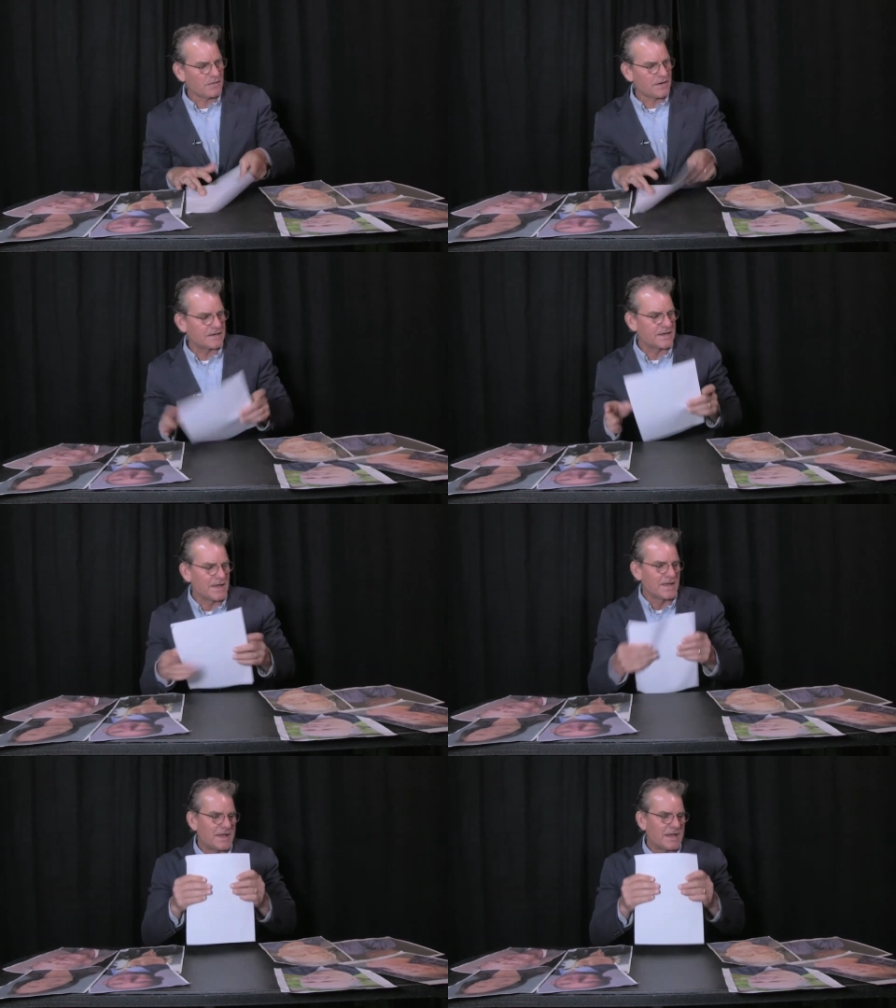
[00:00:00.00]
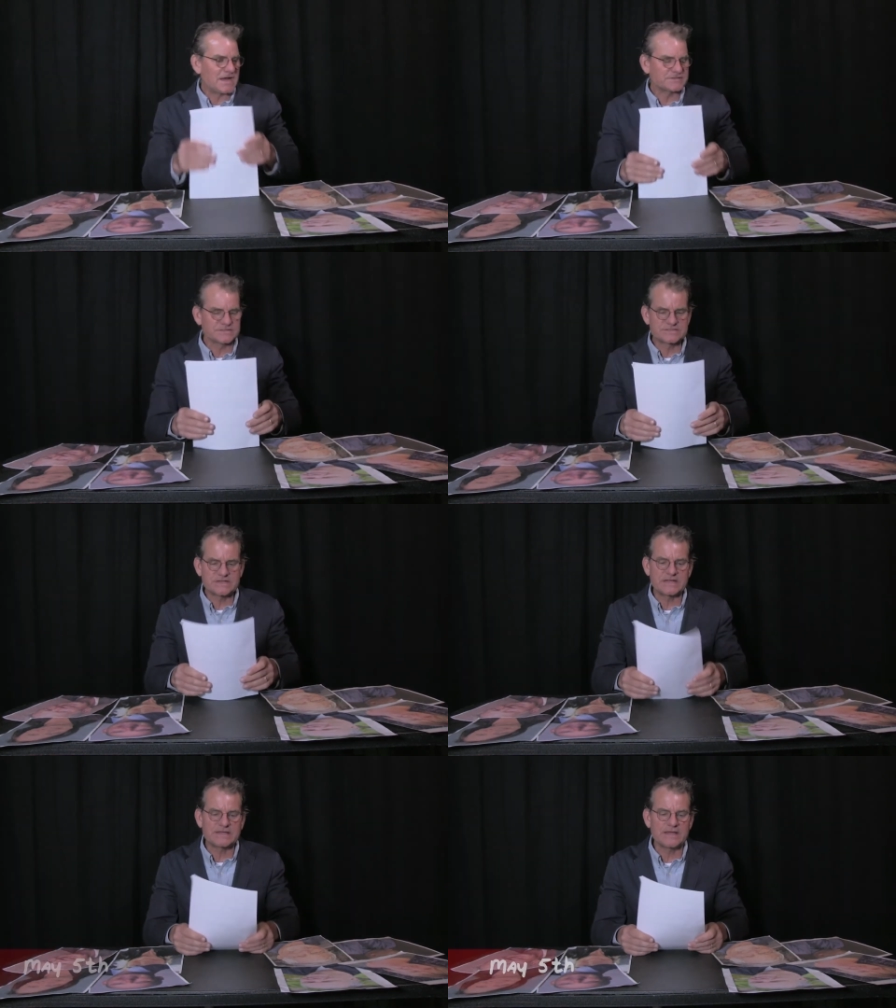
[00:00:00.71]
right. Ashland
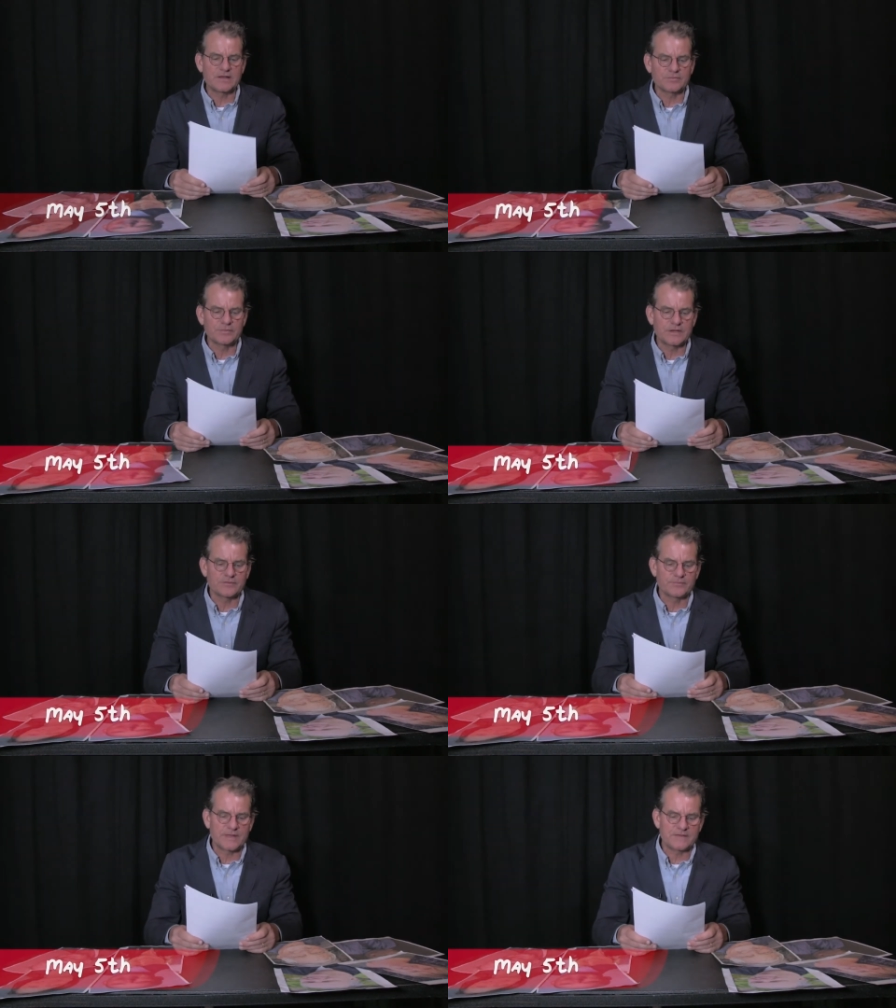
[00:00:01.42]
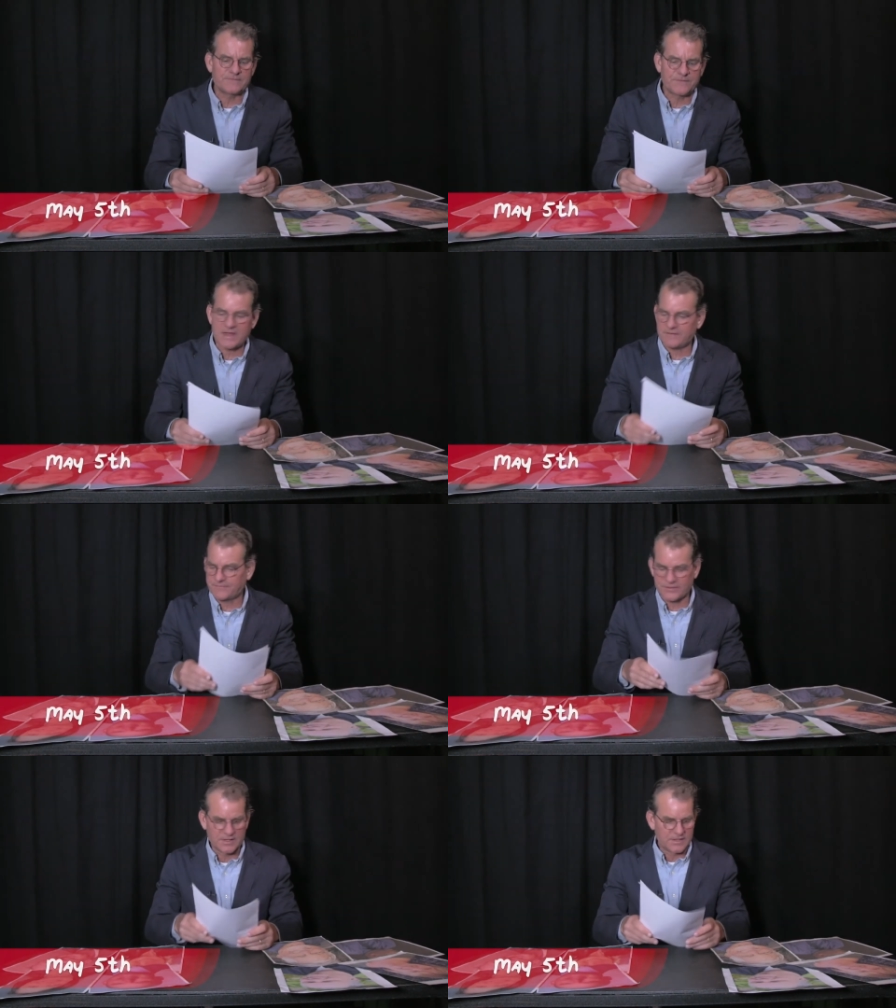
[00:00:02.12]
City Council meeting of May
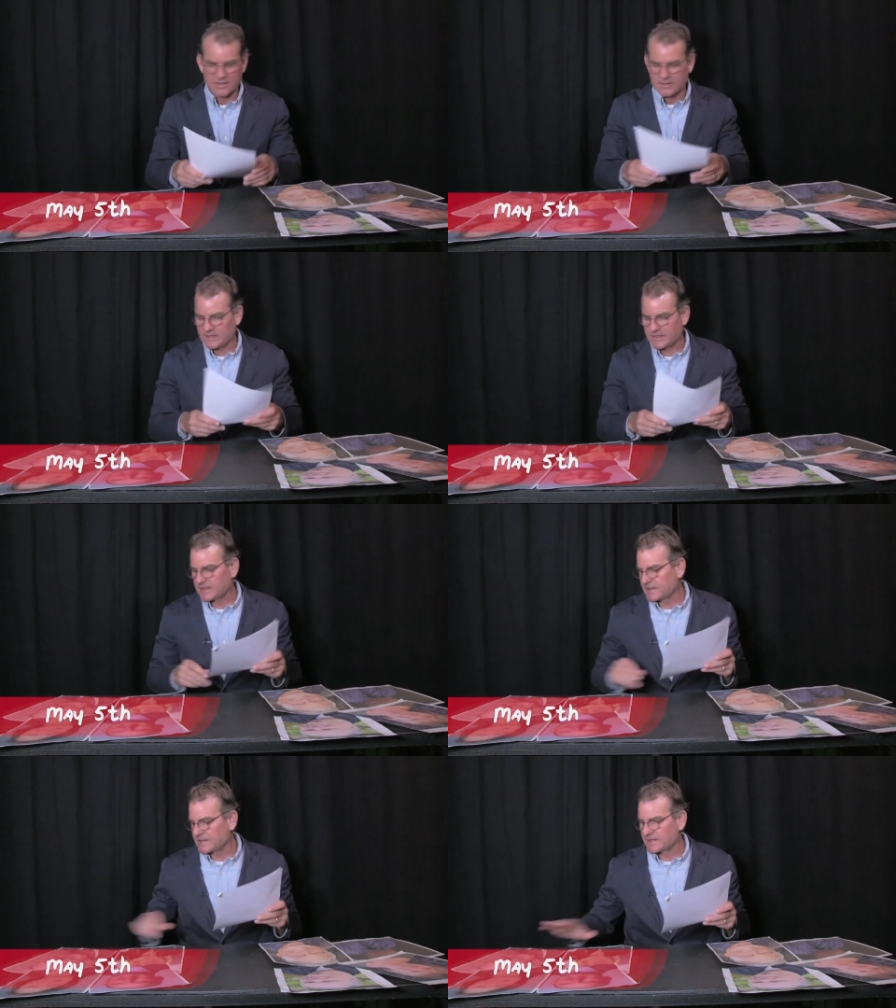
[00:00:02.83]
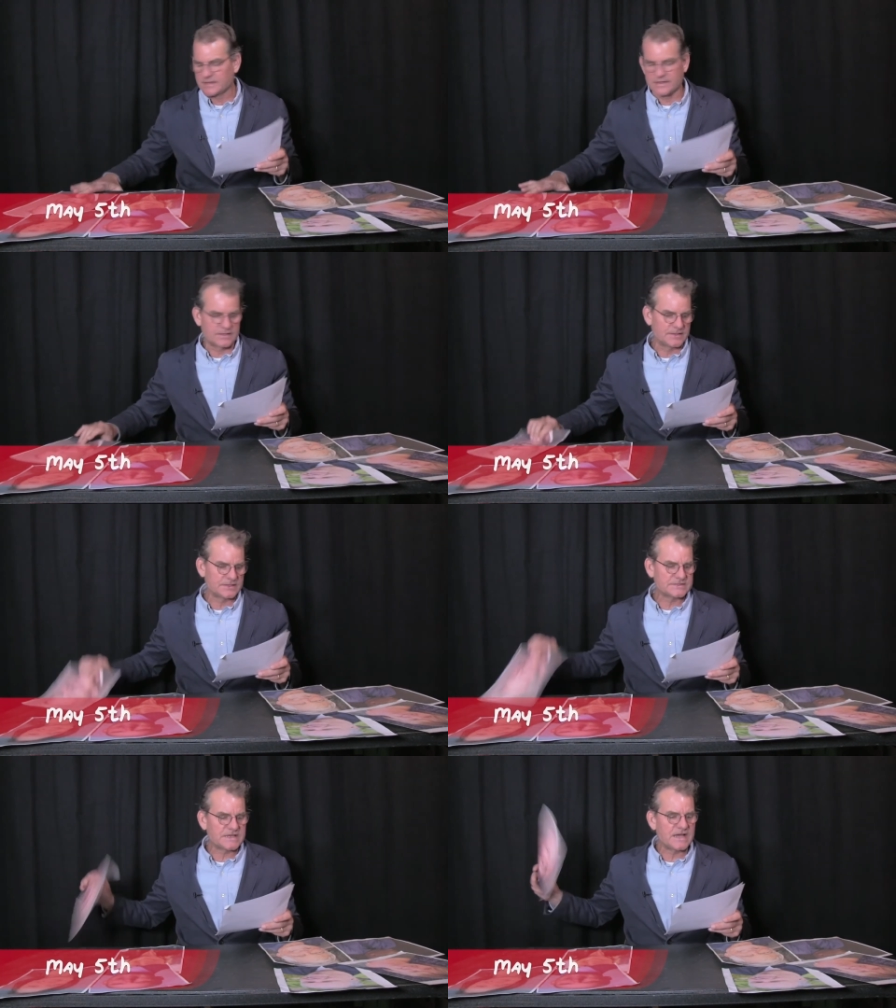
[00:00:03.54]
5th. Uh,
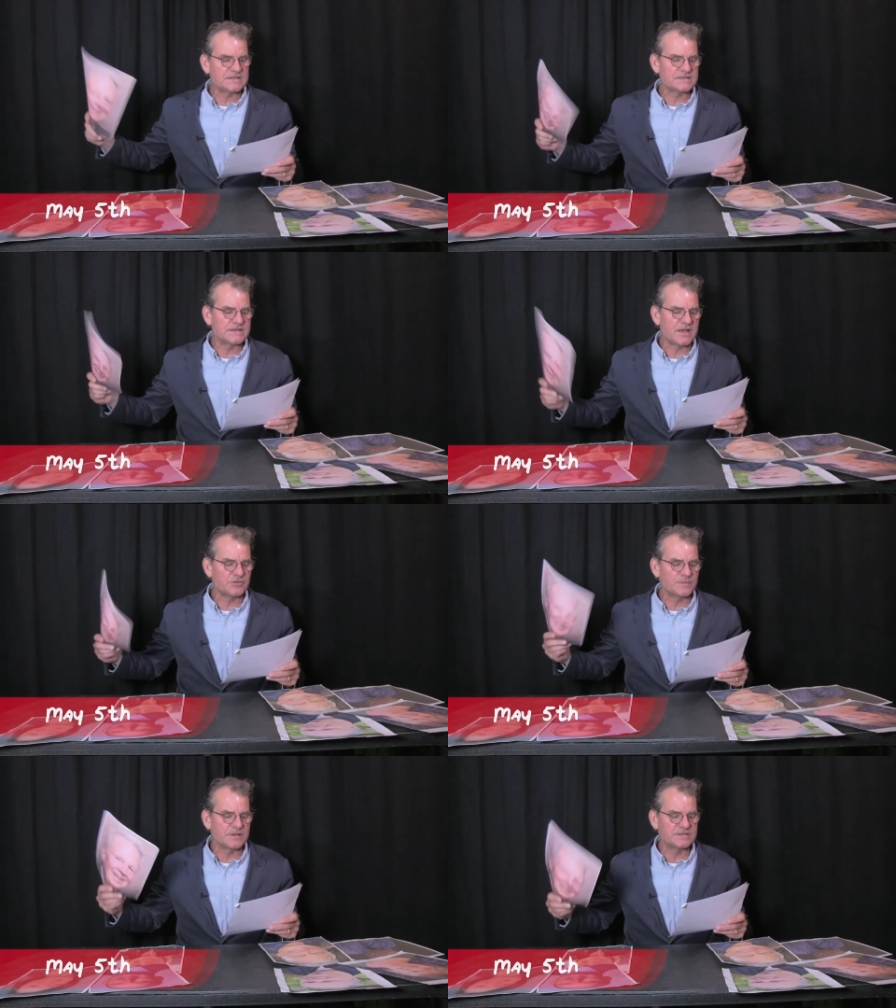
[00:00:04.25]
this guy's announcement